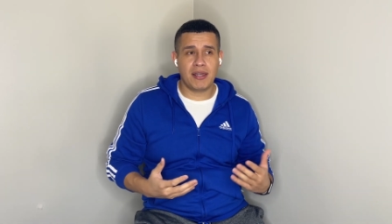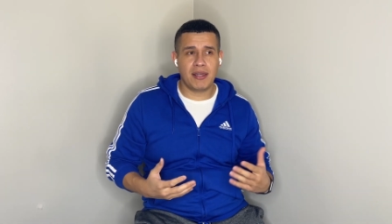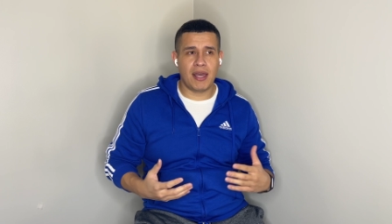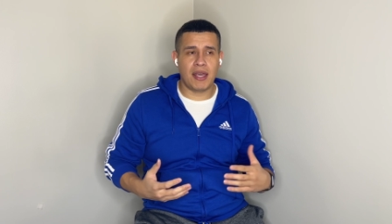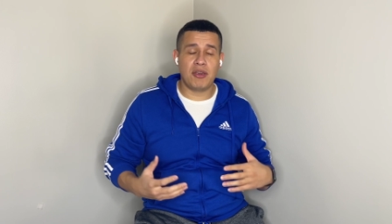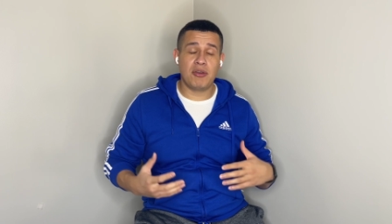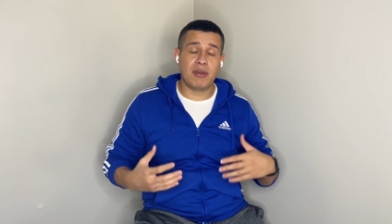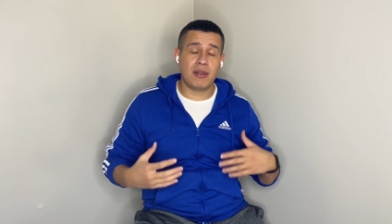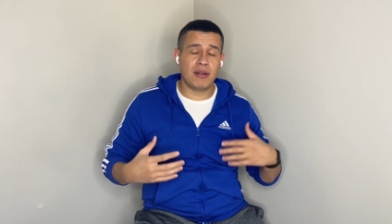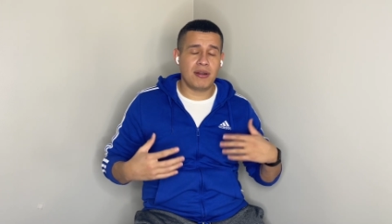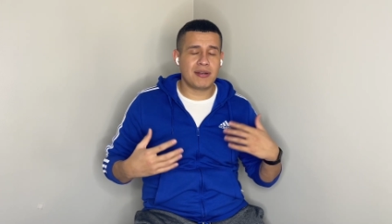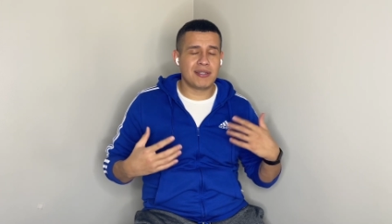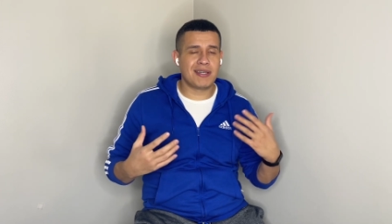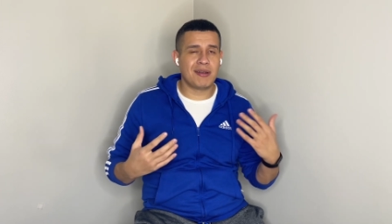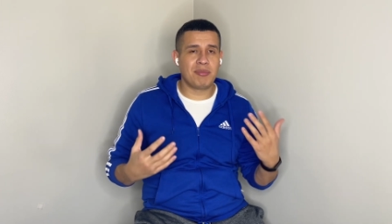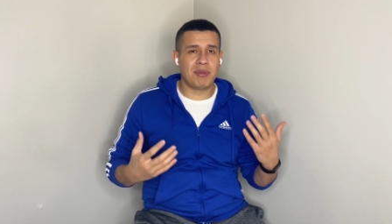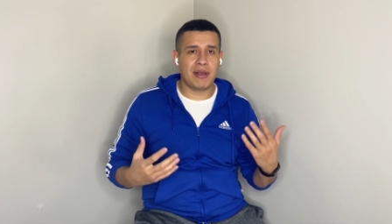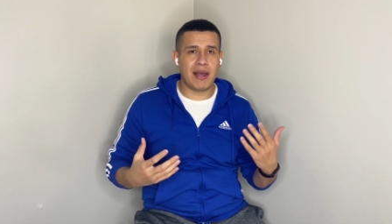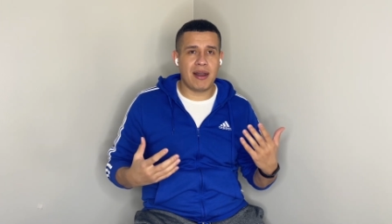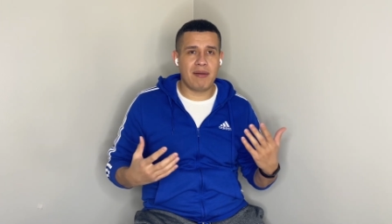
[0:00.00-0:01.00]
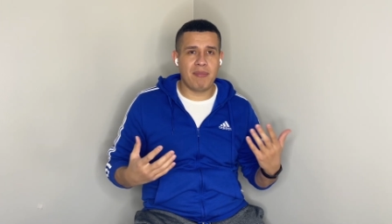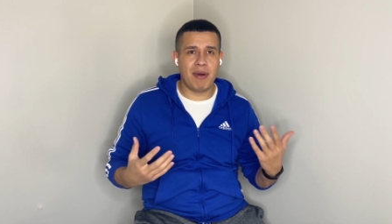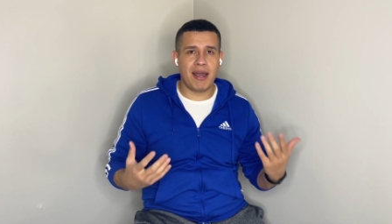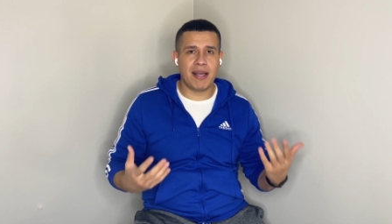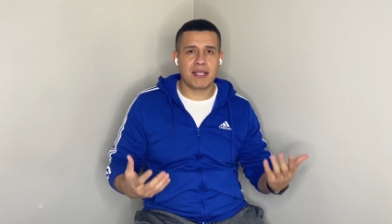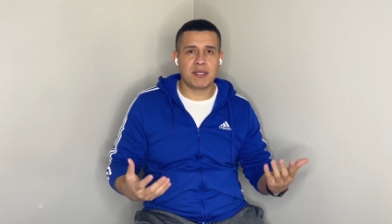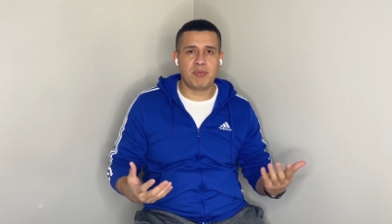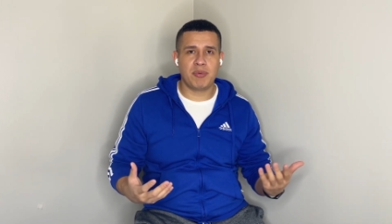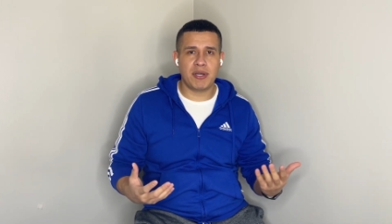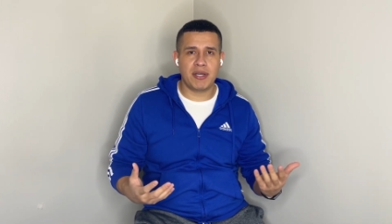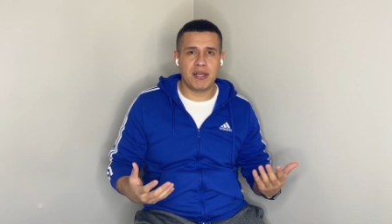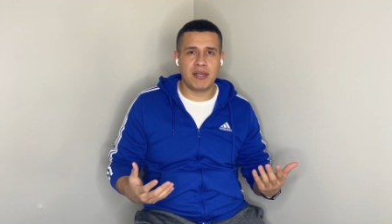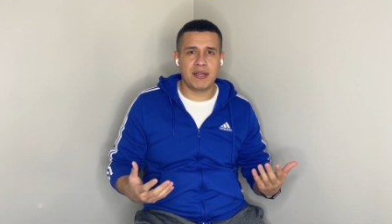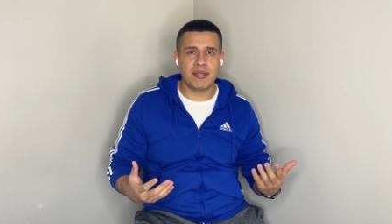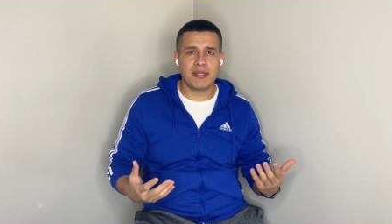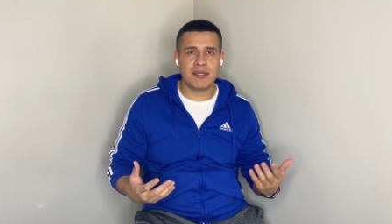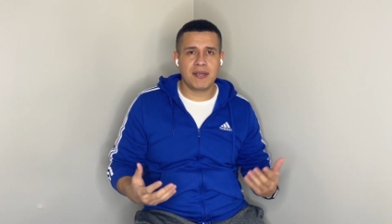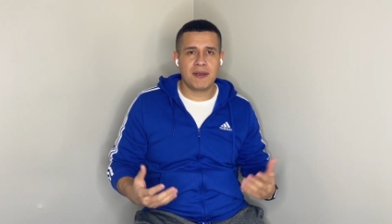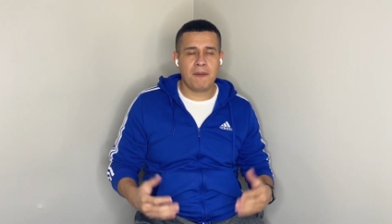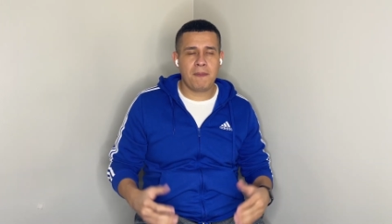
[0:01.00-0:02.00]
and you can learn something out of my
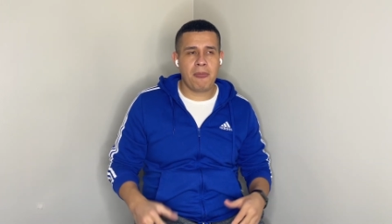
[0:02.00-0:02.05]
experience.